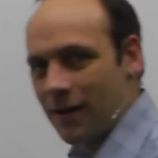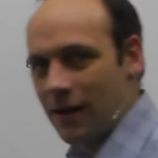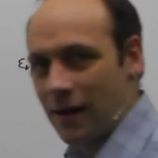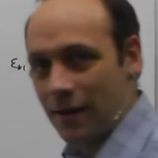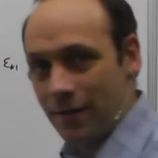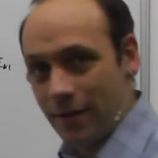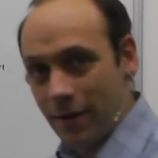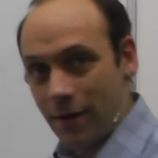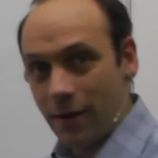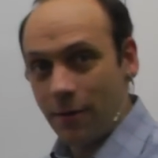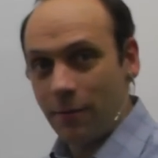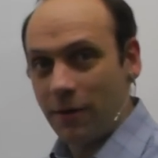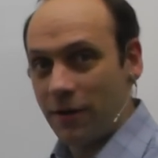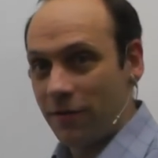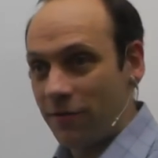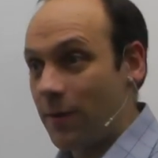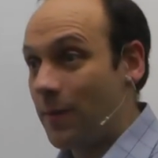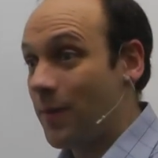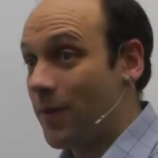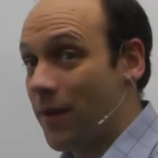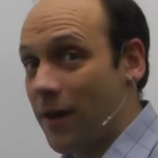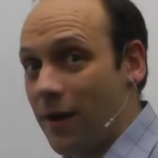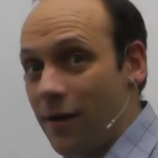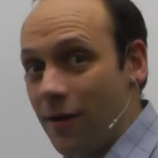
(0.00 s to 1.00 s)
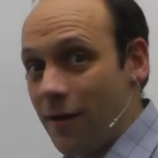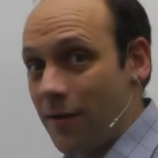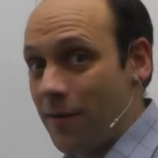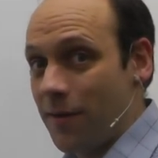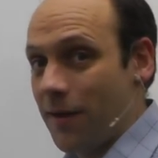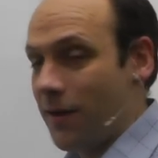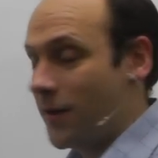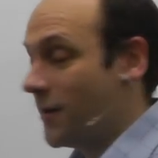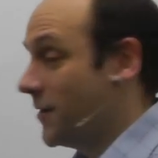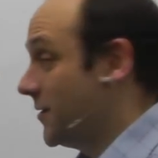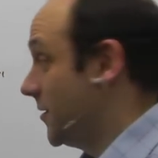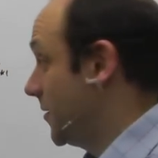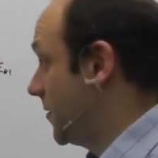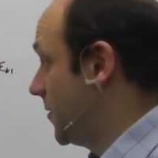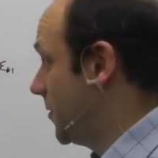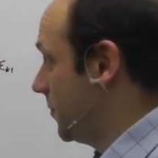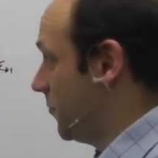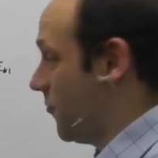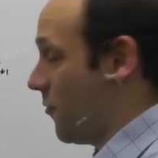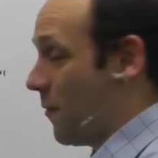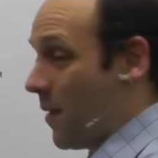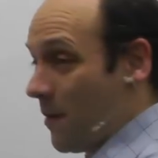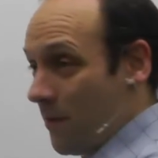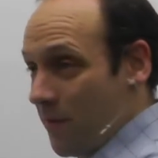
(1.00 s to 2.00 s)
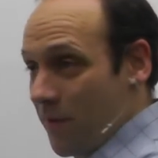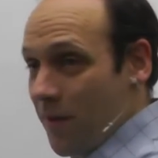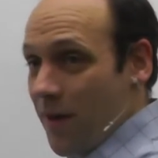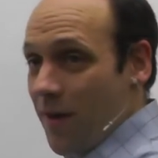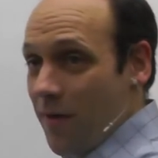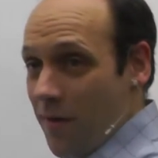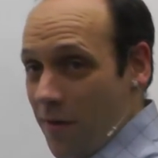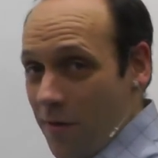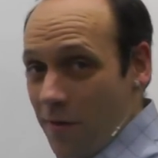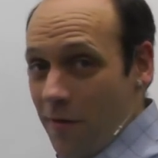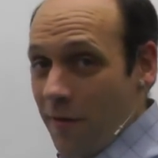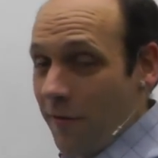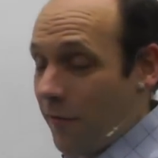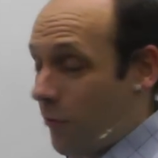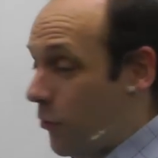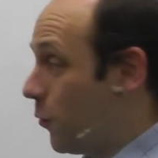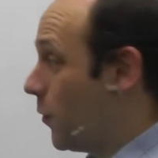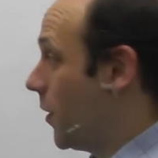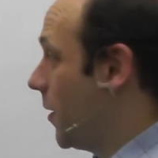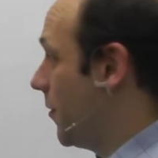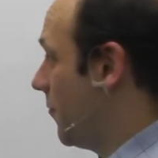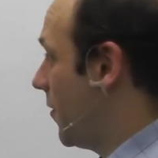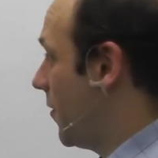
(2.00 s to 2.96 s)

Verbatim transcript: The only way to remember that, I think, is to remember that they're the wrong way